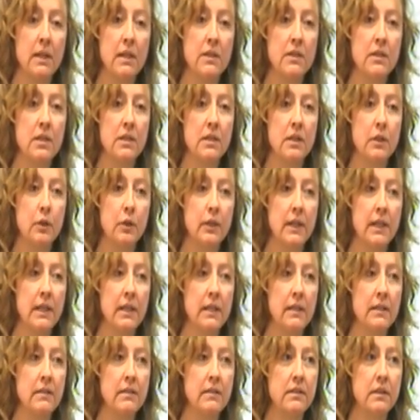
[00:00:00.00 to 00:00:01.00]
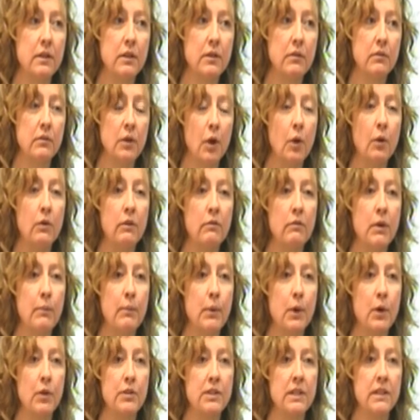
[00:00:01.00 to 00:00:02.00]
So they're looking at not only
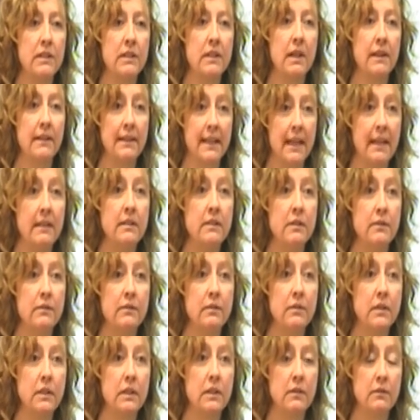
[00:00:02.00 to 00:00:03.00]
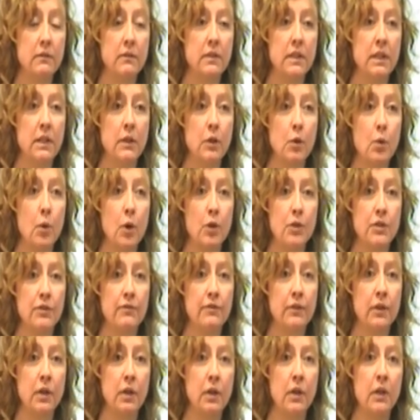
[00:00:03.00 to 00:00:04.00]
reporting at the end of the
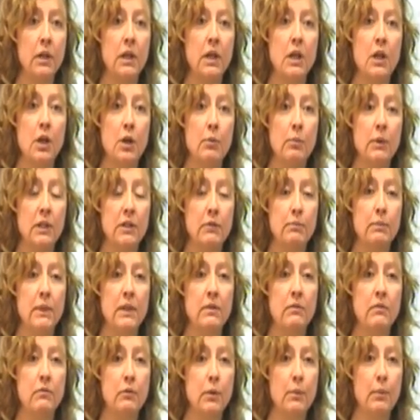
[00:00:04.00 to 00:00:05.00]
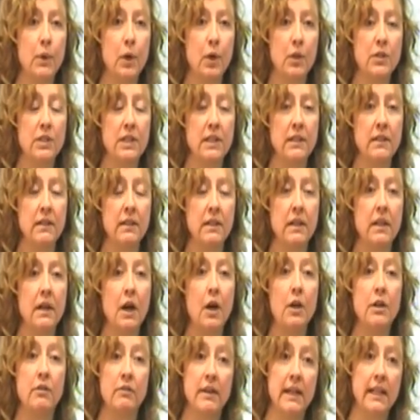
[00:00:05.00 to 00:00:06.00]
Q4, but they've been reporting on a